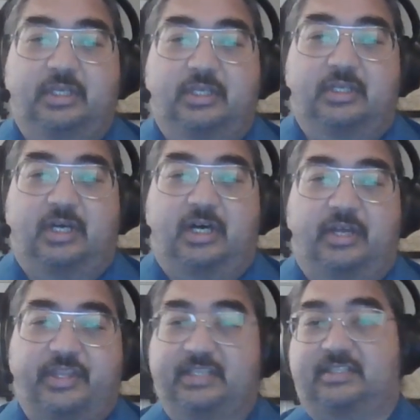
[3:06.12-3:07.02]

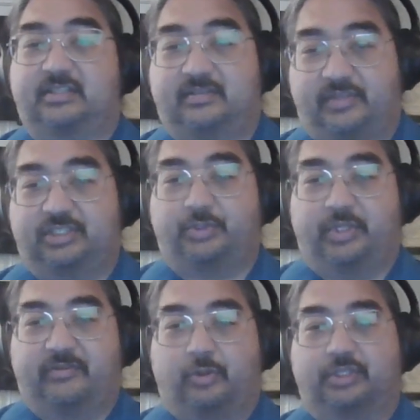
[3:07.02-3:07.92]
The easiest of these 3,
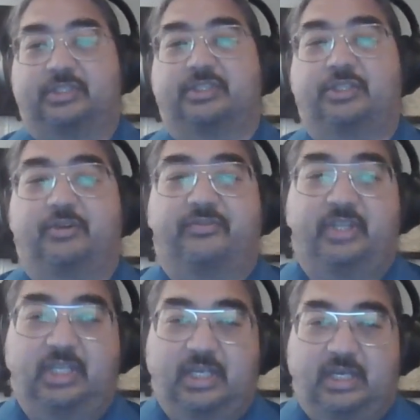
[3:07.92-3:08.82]
of course, is Sophie.